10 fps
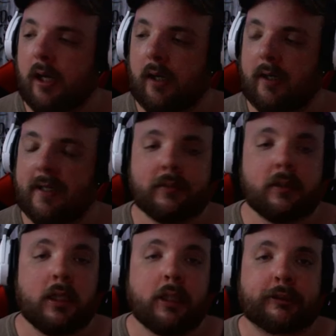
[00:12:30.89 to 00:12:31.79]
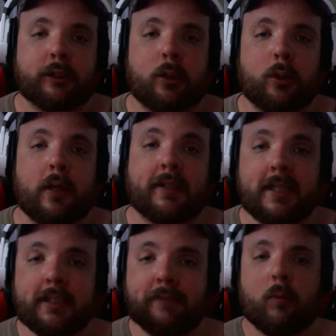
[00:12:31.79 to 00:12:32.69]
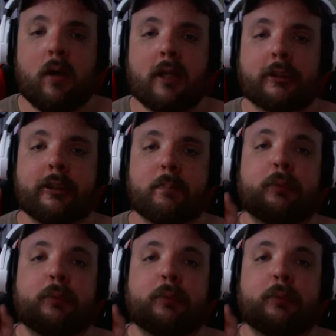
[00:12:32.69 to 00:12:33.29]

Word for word: Alrighty, so thank you for watching.